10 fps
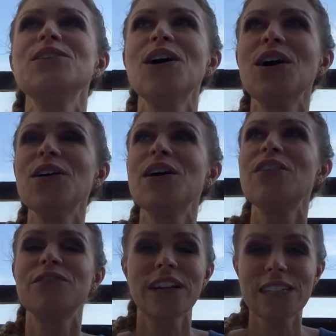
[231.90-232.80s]
know
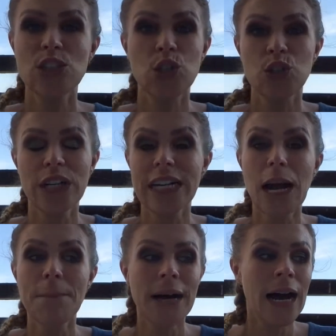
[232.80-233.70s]
a funny story
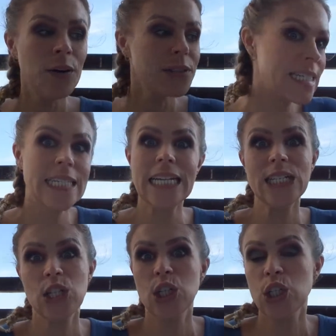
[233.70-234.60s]
about a
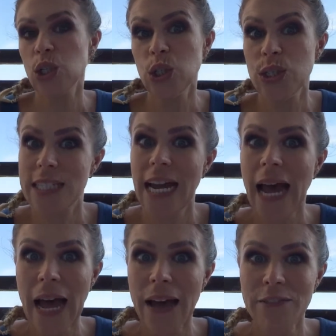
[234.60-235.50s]
teacher you used to
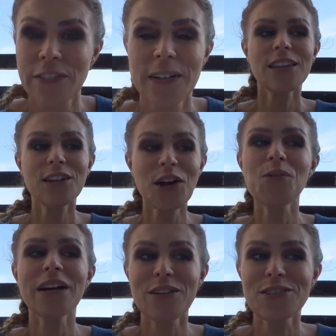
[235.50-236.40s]
have that no
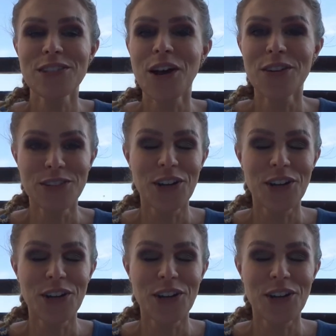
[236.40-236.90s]
one else knows.